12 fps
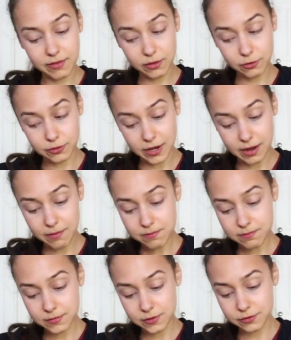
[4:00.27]
little tab
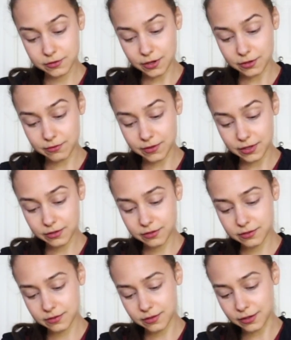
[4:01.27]
instead of this.
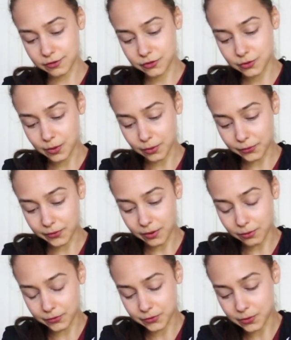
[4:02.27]
It's like too
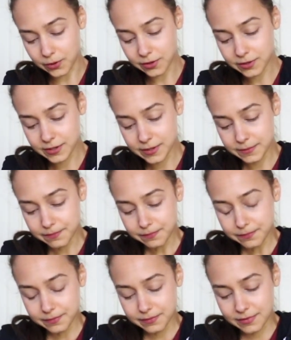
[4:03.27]
old school.
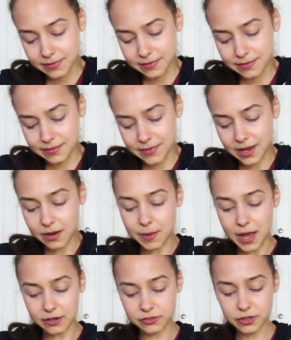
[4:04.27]
And I'm
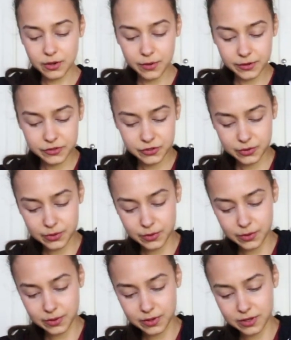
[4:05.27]
actually going
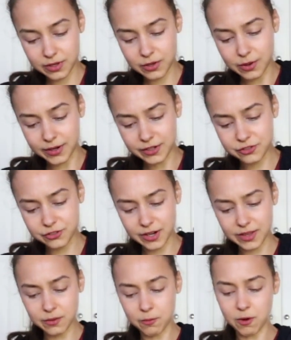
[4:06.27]
to, you gotta
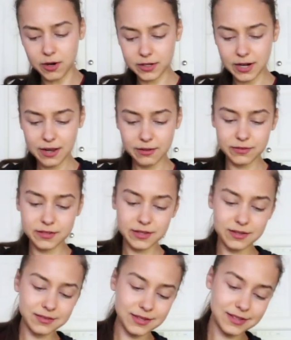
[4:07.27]
drain the water out.
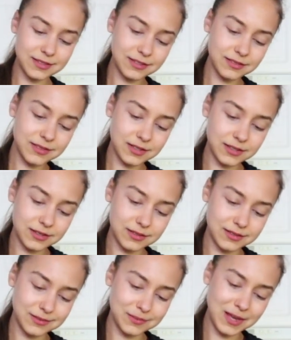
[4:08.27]
See, it didn't,
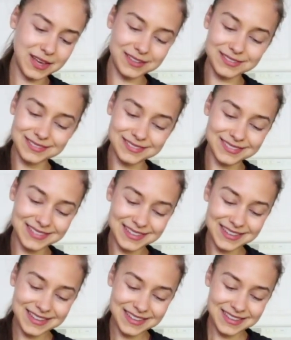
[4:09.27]
oh man.
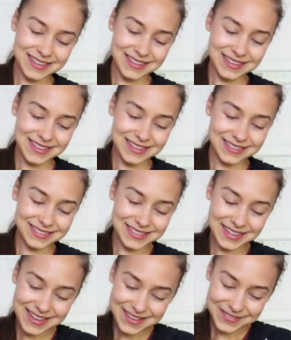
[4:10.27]

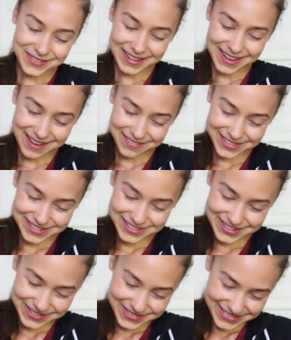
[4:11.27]
See what I have to
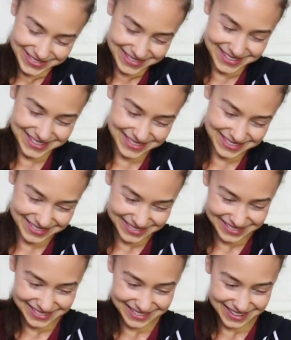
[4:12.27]
do?
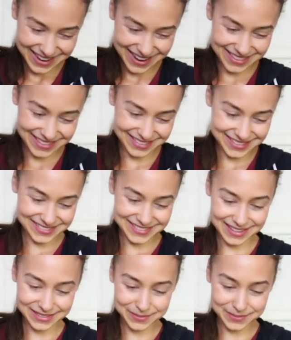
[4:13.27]
I think this side is